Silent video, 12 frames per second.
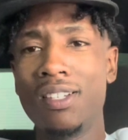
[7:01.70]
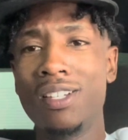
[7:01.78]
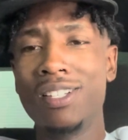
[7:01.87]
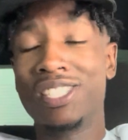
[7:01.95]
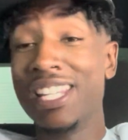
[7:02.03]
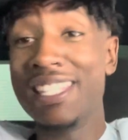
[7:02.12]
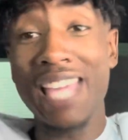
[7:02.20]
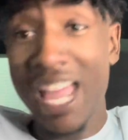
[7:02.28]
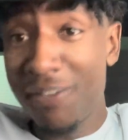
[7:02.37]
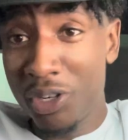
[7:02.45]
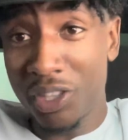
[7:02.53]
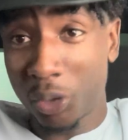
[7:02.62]
She
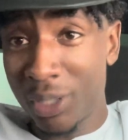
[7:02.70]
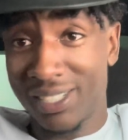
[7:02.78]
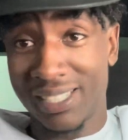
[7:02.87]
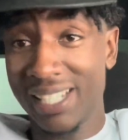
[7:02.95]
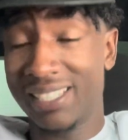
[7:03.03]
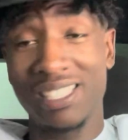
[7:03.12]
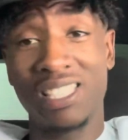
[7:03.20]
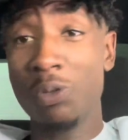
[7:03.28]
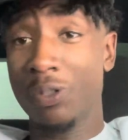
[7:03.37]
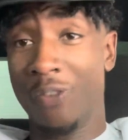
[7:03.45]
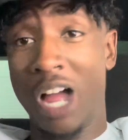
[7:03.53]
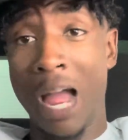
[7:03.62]
gave you the 360. She
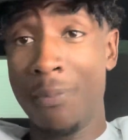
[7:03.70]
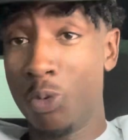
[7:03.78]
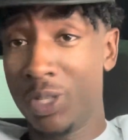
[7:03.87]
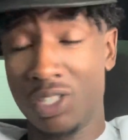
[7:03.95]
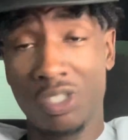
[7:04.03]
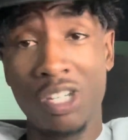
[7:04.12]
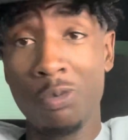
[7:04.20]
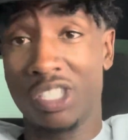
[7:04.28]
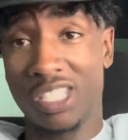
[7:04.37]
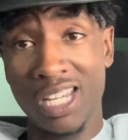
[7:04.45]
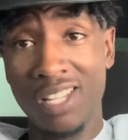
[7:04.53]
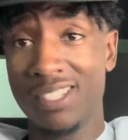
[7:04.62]
was vibing with you. She was
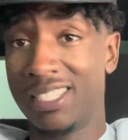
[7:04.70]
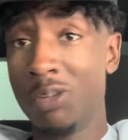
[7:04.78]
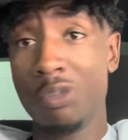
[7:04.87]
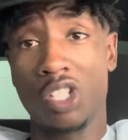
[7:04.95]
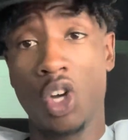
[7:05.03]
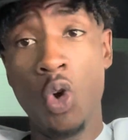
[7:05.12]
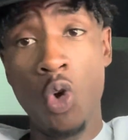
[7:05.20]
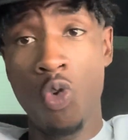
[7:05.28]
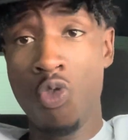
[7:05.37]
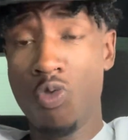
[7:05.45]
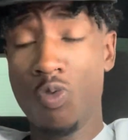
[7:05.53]
chilling. She was cool.